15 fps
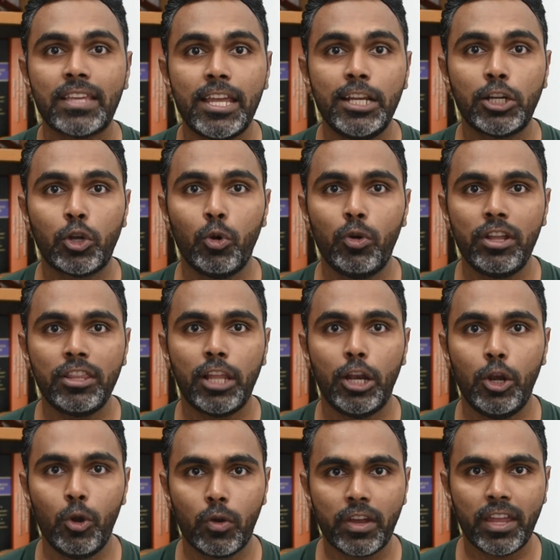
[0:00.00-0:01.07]
including the
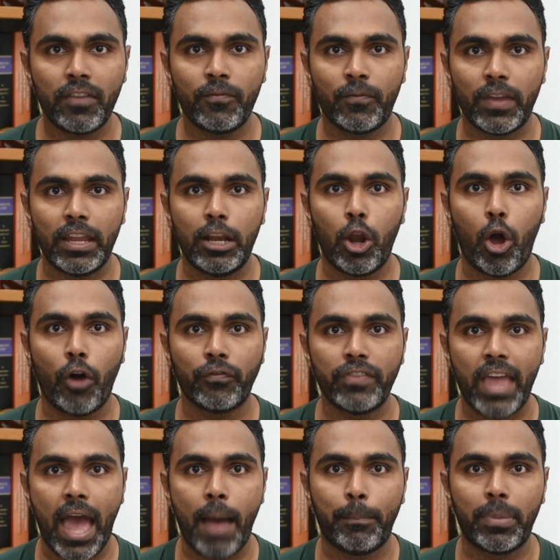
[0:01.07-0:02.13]
look and feel of
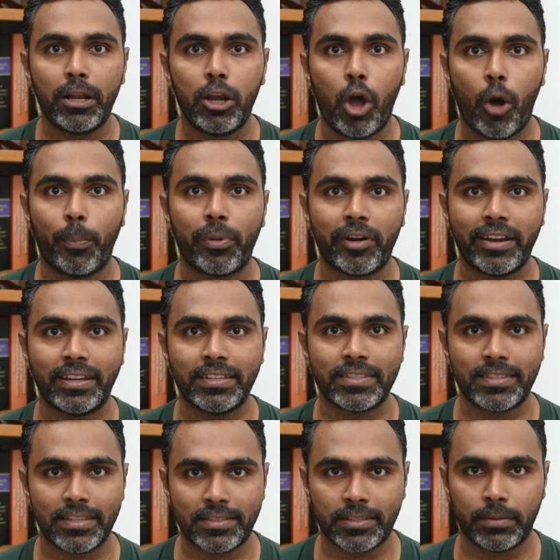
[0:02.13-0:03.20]
the Apple operating
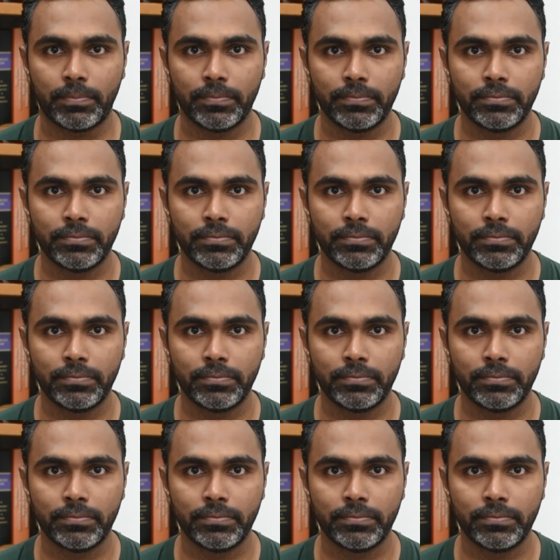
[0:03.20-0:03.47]
system.